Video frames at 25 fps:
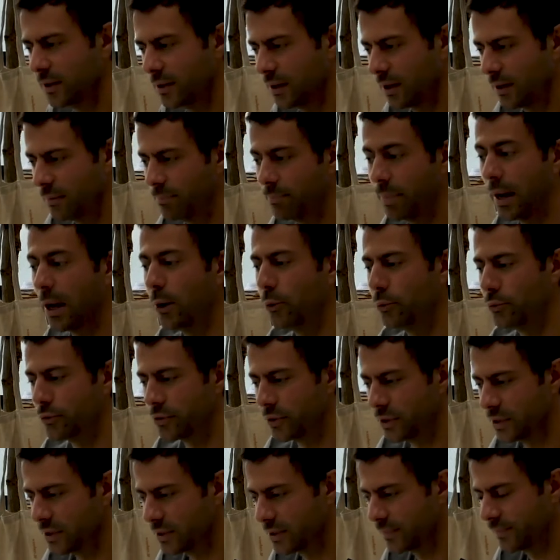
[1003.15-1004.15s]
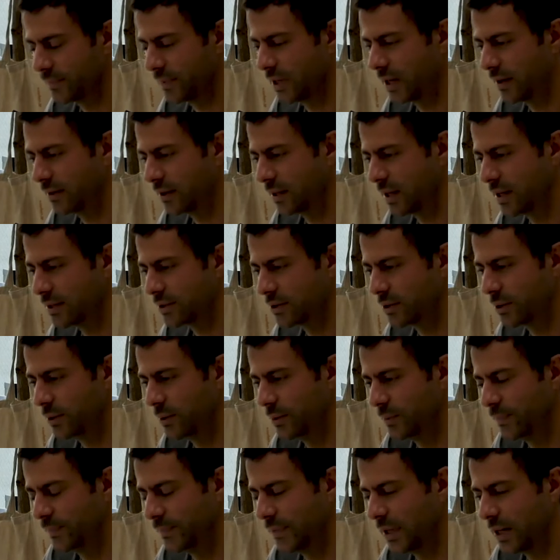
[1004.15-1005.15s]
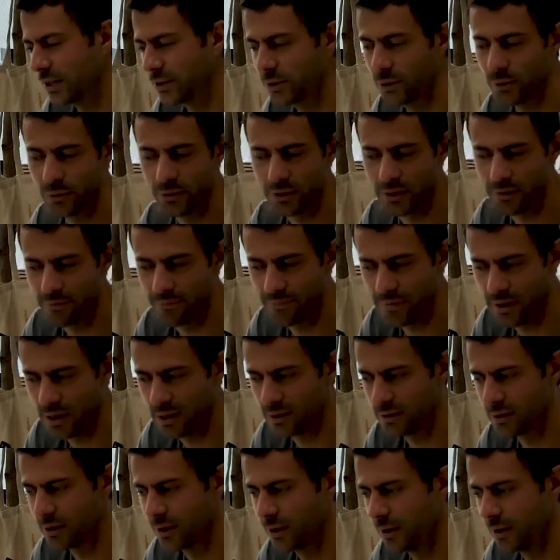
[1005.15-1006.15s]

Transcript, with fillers: and boundaries uh, as you as you see fit.